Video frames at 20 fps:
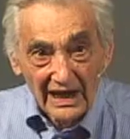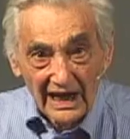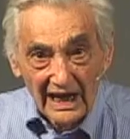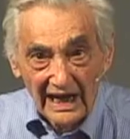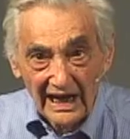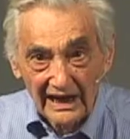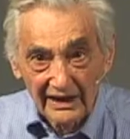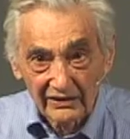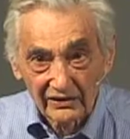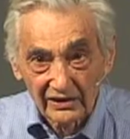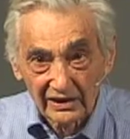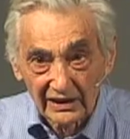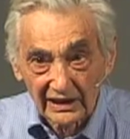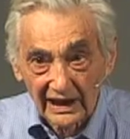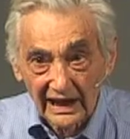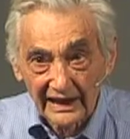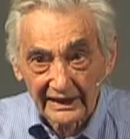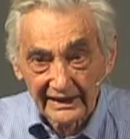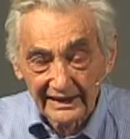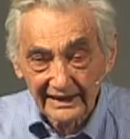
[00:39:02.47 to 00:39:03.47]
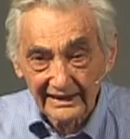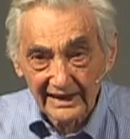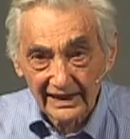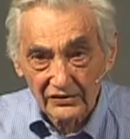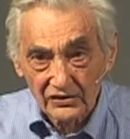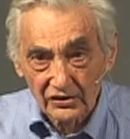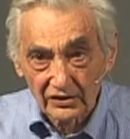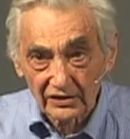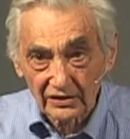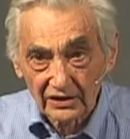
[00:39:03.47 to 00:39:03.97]
and uh, I think
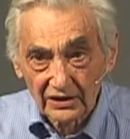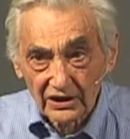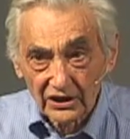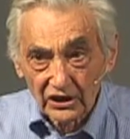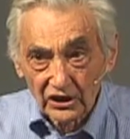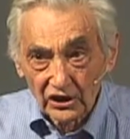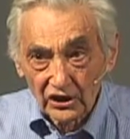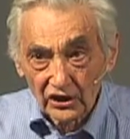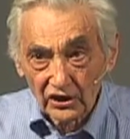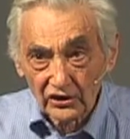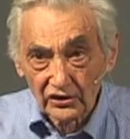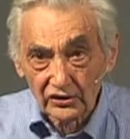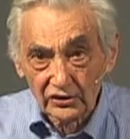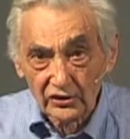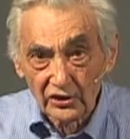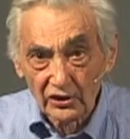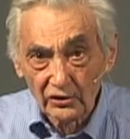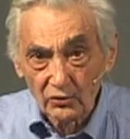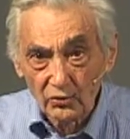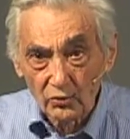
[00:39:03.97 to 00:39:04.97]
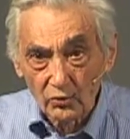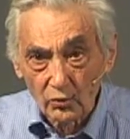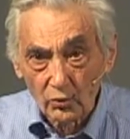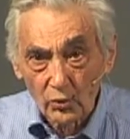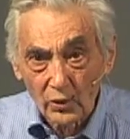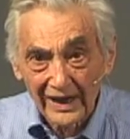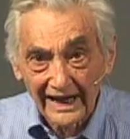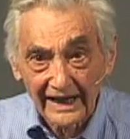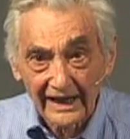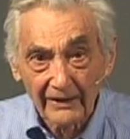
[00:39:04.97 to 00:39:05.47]
that's a, a, good
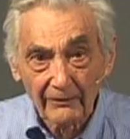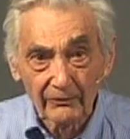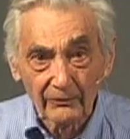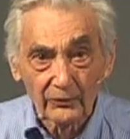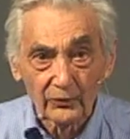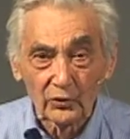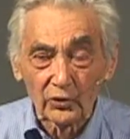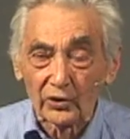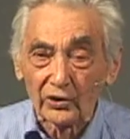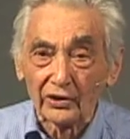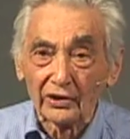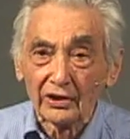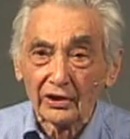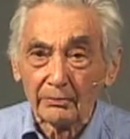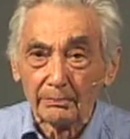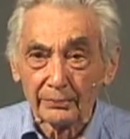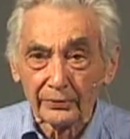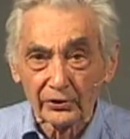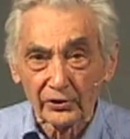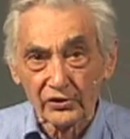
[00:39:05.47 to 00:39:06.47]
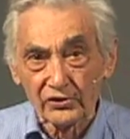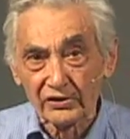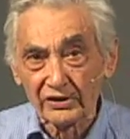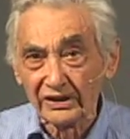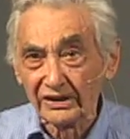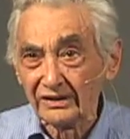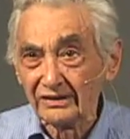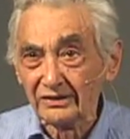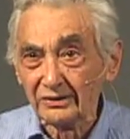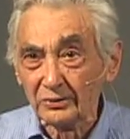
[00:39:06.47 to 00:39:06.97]
way for a
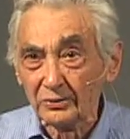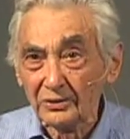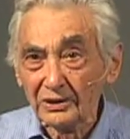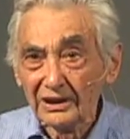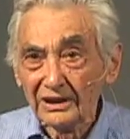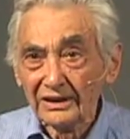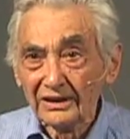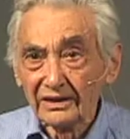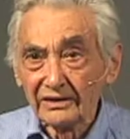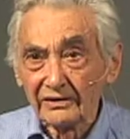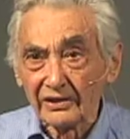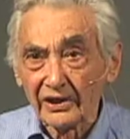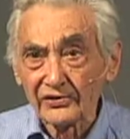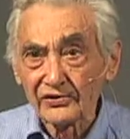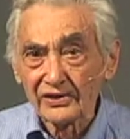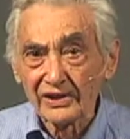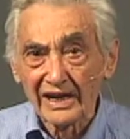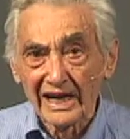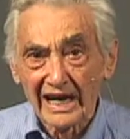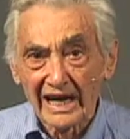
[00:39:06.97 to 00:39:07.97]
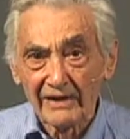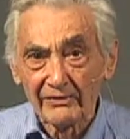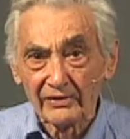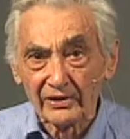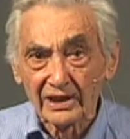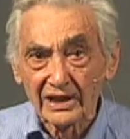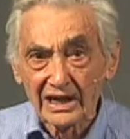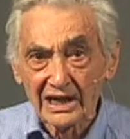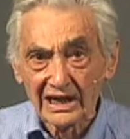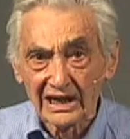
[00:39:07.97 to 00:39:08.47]
person who doesn't have
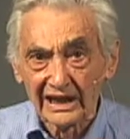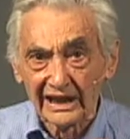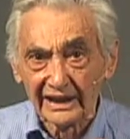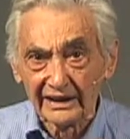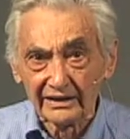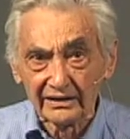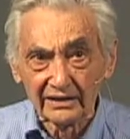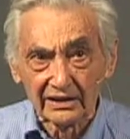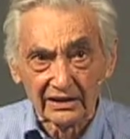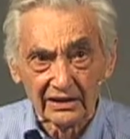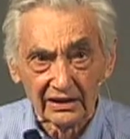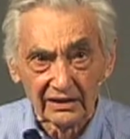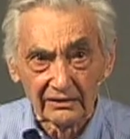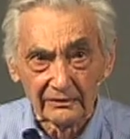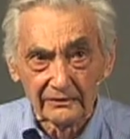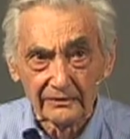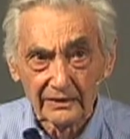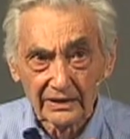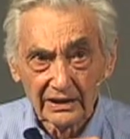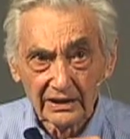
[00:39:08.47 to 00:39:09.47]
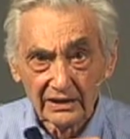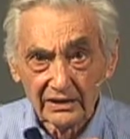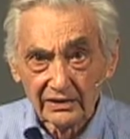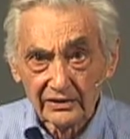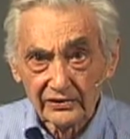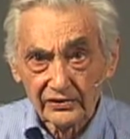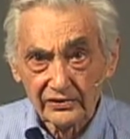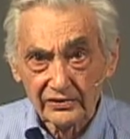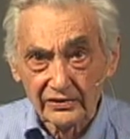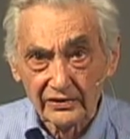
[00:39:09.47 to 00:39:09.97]
the kind of
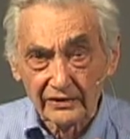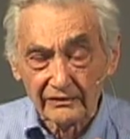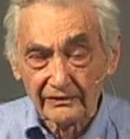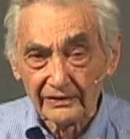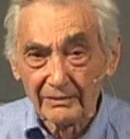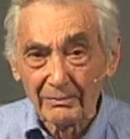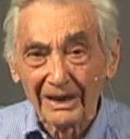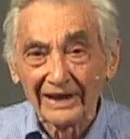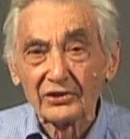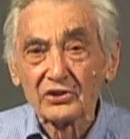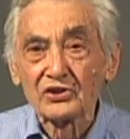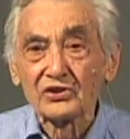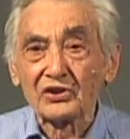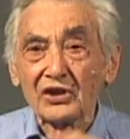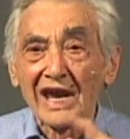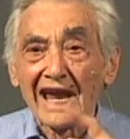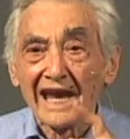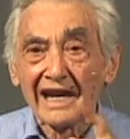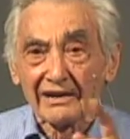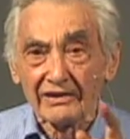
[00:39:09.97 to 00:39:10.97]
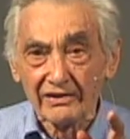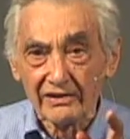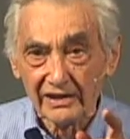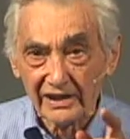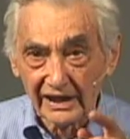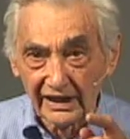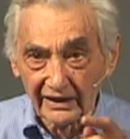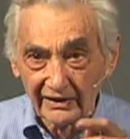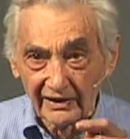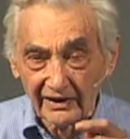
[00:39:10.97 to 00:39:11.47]
sort of you might
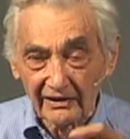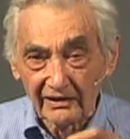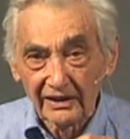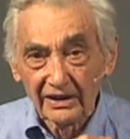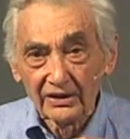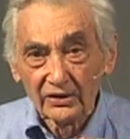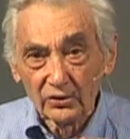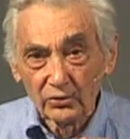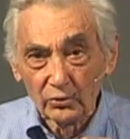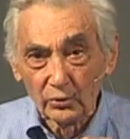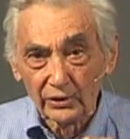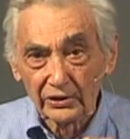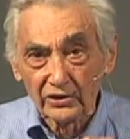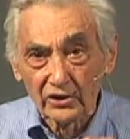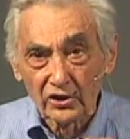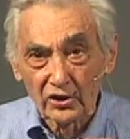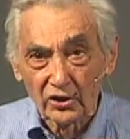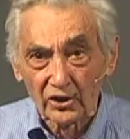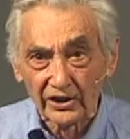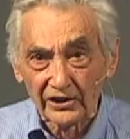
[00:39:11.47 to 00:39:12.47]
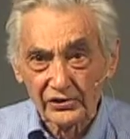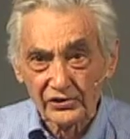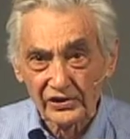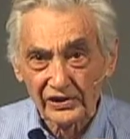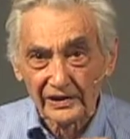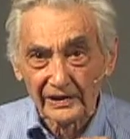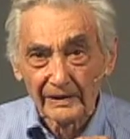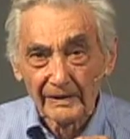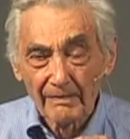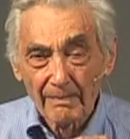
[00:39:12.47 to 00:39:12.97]
standing that would cause
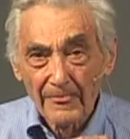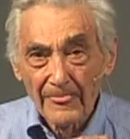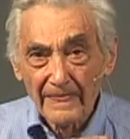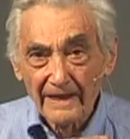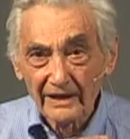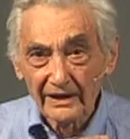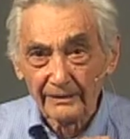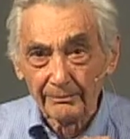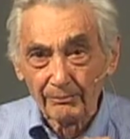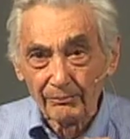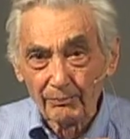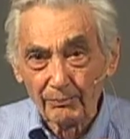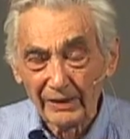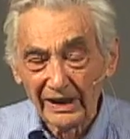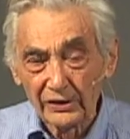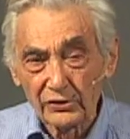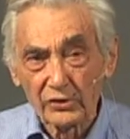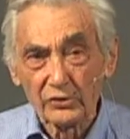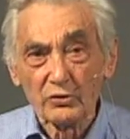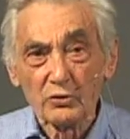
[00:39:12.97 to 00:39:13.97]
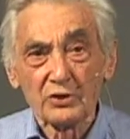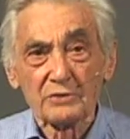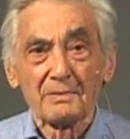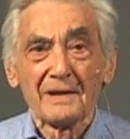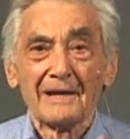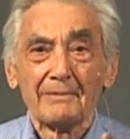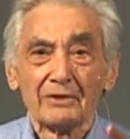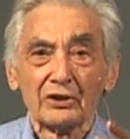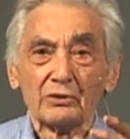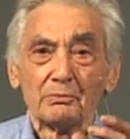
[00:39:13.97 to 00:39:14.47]
a a major
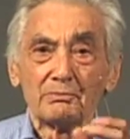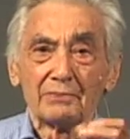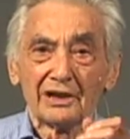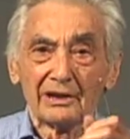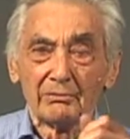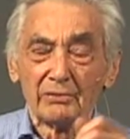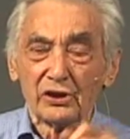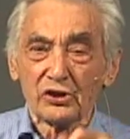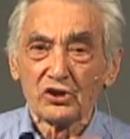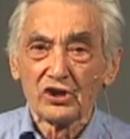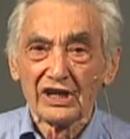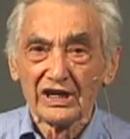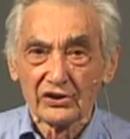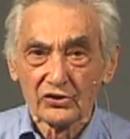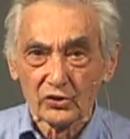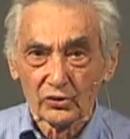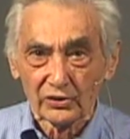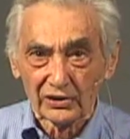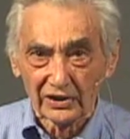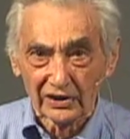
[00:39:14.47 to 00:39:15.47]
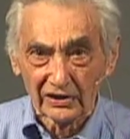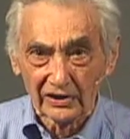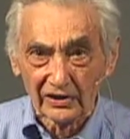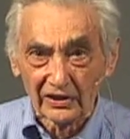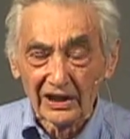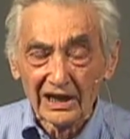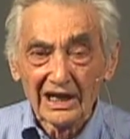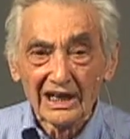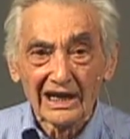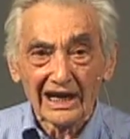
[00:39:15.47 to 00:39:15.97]
newspaper to publish his or
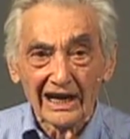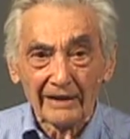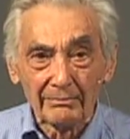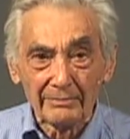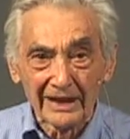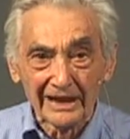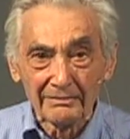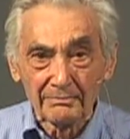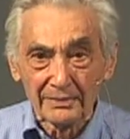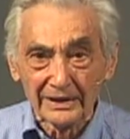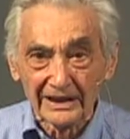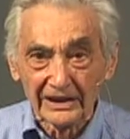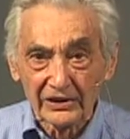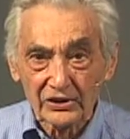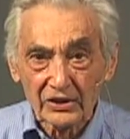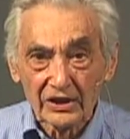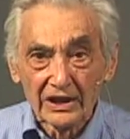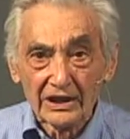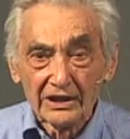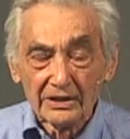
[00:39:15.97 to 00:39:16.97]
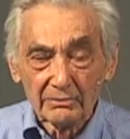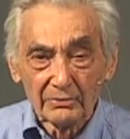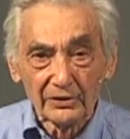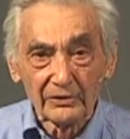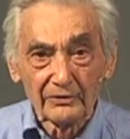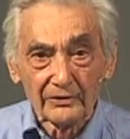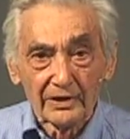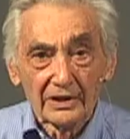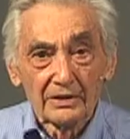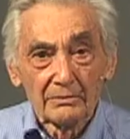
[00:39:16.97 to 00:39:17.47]
her op ed piece, but,
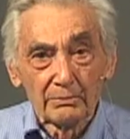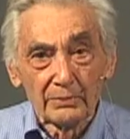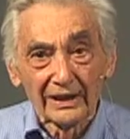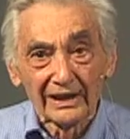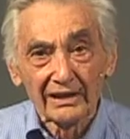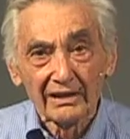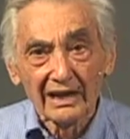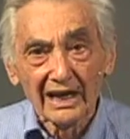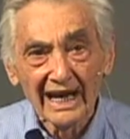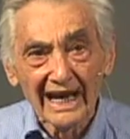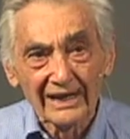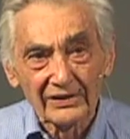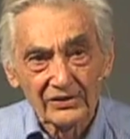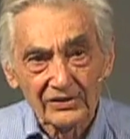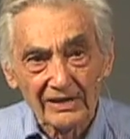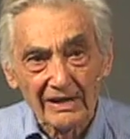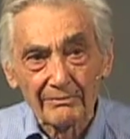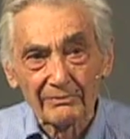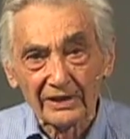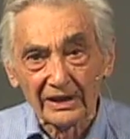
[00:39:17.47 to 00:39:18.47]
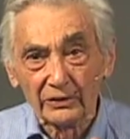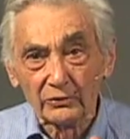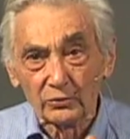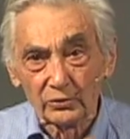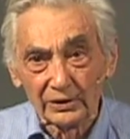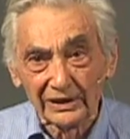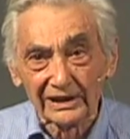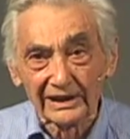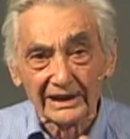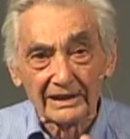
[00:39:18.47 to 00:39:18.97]
but has something
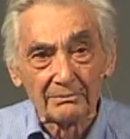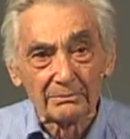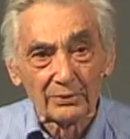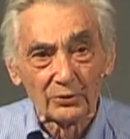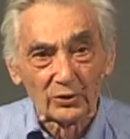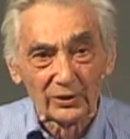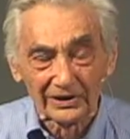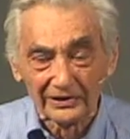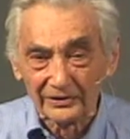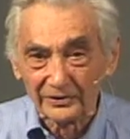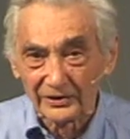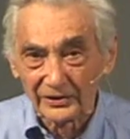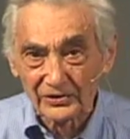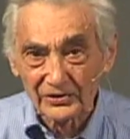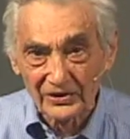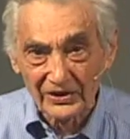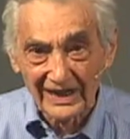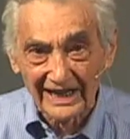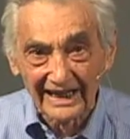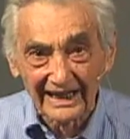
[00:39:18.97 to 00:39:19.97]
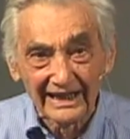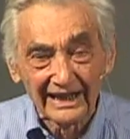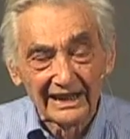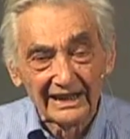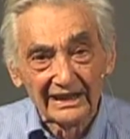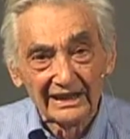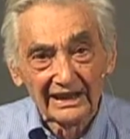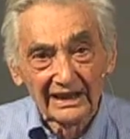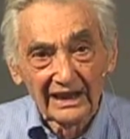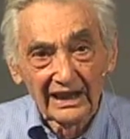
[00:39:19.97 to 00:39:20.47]
really important to say.
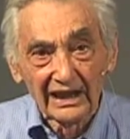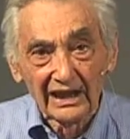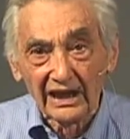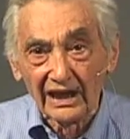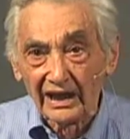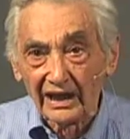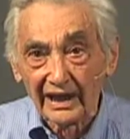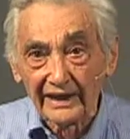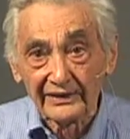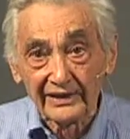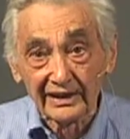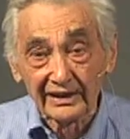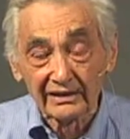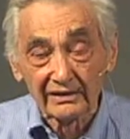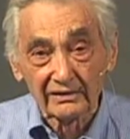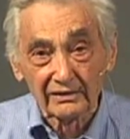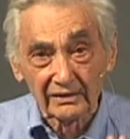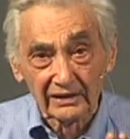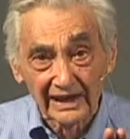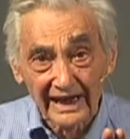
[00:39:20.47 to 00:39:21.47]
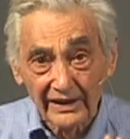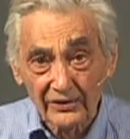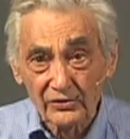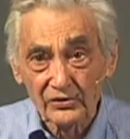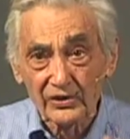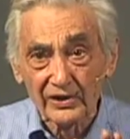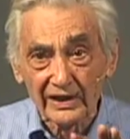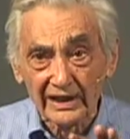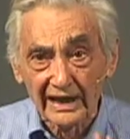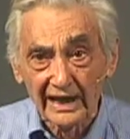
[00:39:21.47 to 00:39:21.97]
Uh, I think
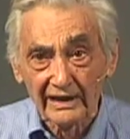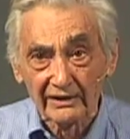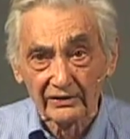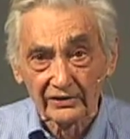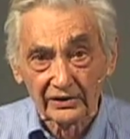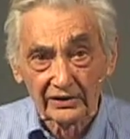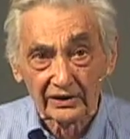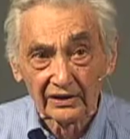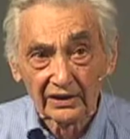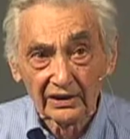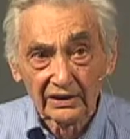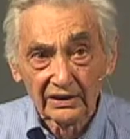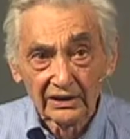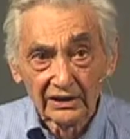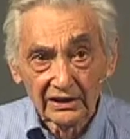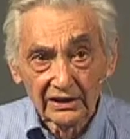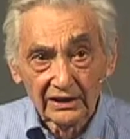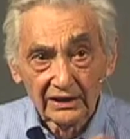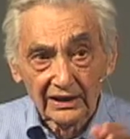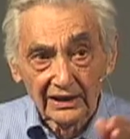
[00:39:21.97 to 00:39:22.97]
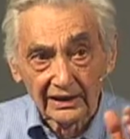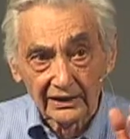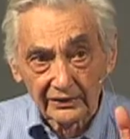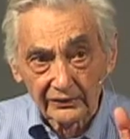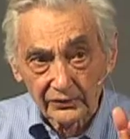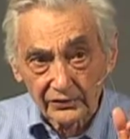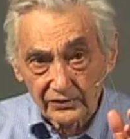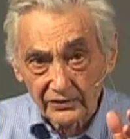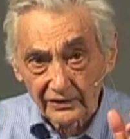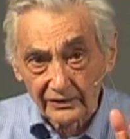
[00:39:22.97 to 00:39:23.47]
letters to the editor
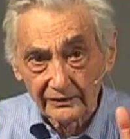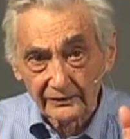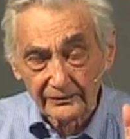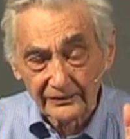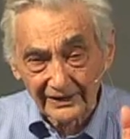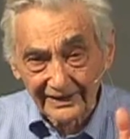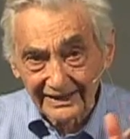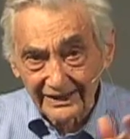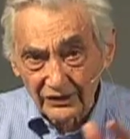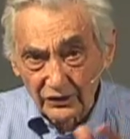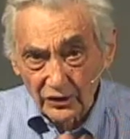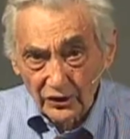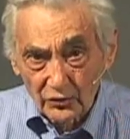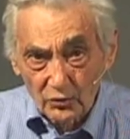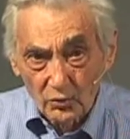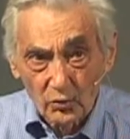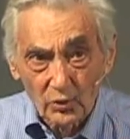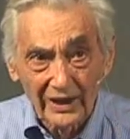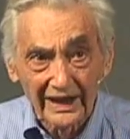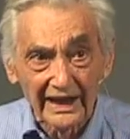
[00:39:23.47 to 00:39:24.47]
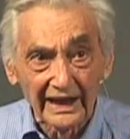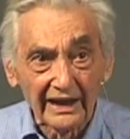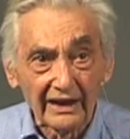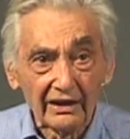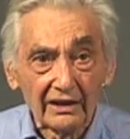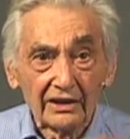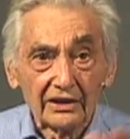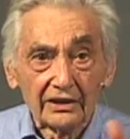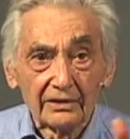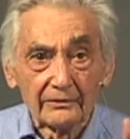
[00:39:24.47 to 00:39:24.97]
are sort of a very good way
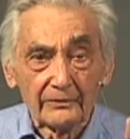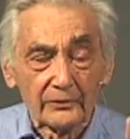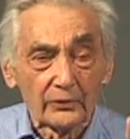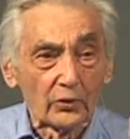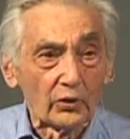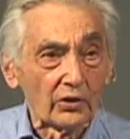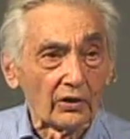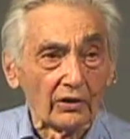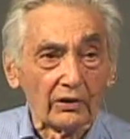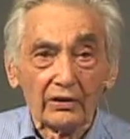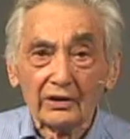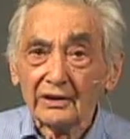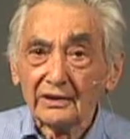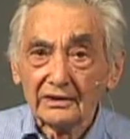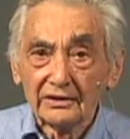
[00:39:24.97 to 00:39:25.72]
for